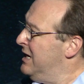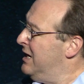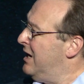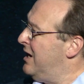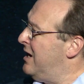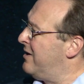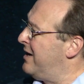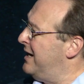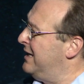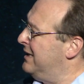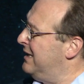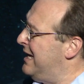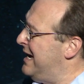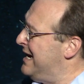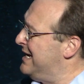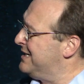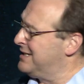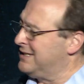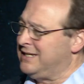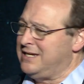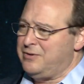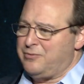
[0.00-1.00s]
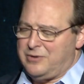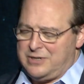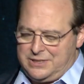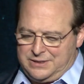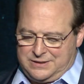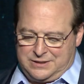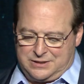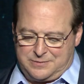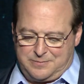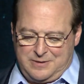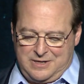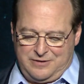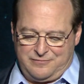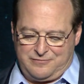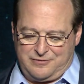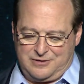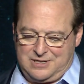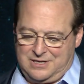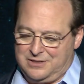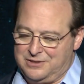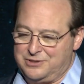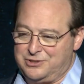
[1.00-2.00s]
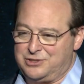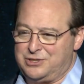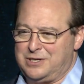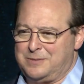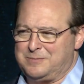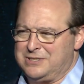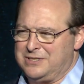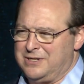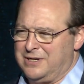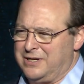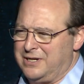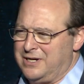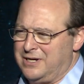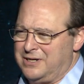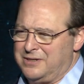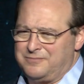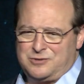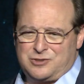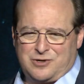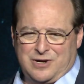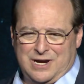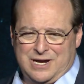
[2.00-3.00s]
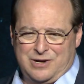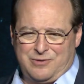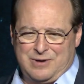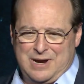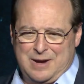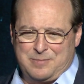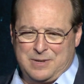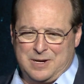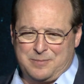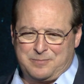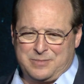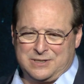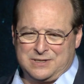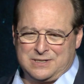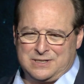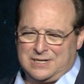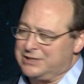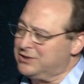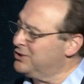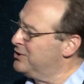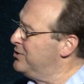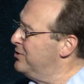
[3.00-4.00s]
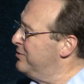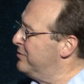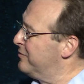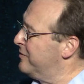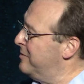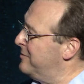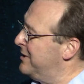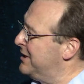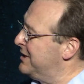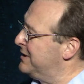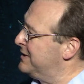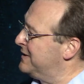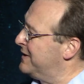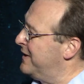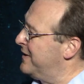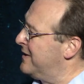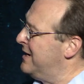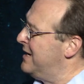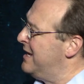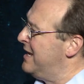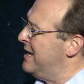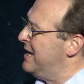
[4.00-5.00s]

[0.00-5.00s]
All right, lastly, what does this mean for dealerships? And I'm going to try and wrap up in the next two, three minutes here.